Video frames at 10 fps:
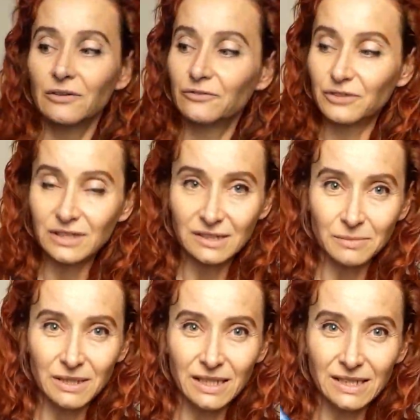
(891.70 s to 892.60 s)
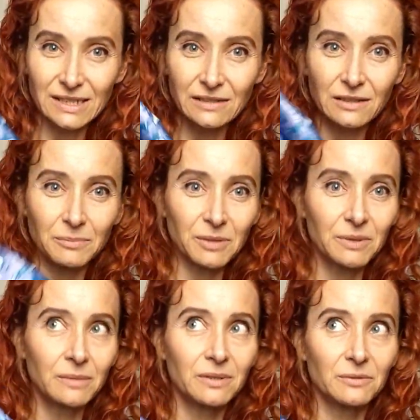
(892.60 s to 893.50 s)
feels a bit like silk,
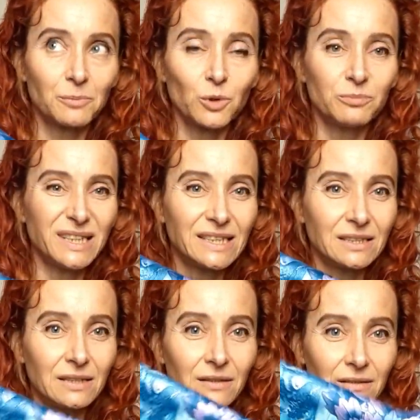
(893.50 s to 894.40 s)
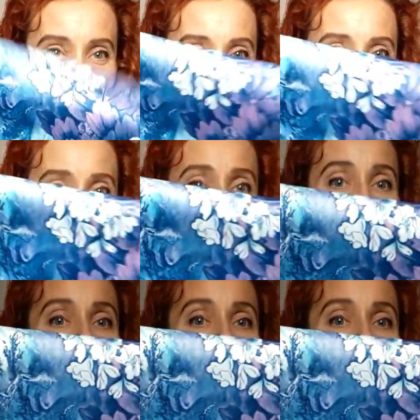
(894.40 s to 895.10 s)
maybe a bit more meaty, thicker.